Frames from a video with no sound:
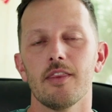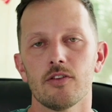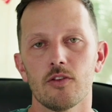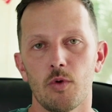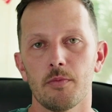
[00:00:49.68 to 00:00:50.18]
this
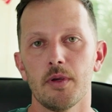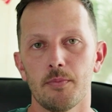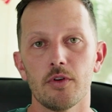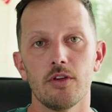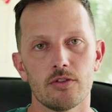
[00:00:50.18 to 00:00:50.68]
is where
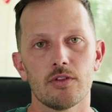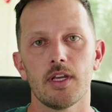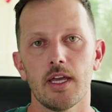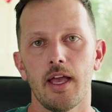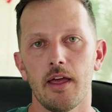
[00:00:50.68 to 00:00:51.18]
people usually
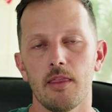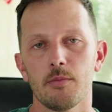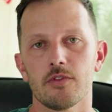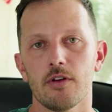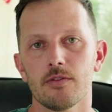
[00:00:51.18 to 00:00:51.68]
get ahead of
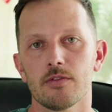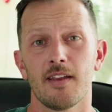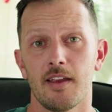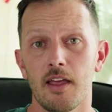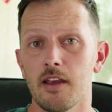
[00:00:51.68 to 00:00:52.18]
themselves.
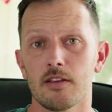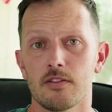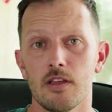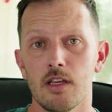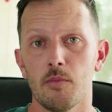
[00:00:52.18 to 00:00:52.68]
Getting a
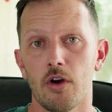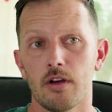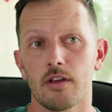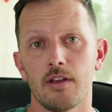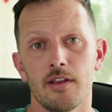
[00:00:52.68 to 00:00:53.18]
CE
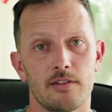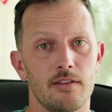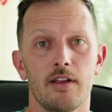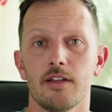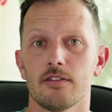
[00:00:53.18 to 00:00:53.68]
mark
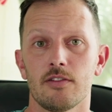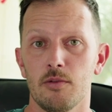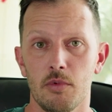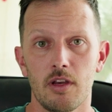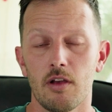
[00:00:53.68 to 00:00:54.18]
isn't like
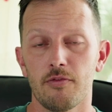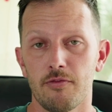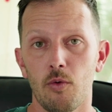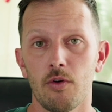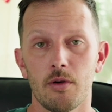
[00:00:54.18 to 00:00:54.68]
submitting a
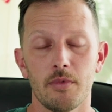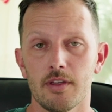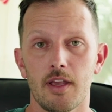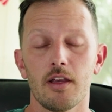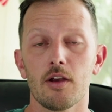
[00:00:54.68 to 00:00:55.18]
form
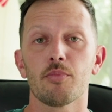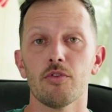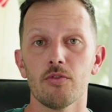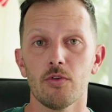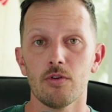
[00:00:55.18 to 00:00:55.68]
and getting
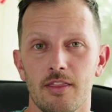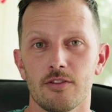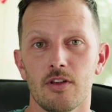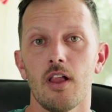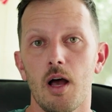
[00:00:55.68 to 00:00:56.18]
approval.
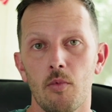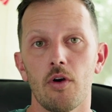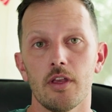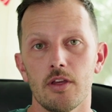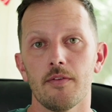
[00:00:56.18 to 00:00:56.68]
There's a lot more
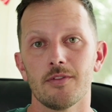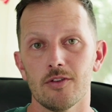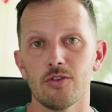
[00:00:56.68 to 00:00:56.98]
that you have to do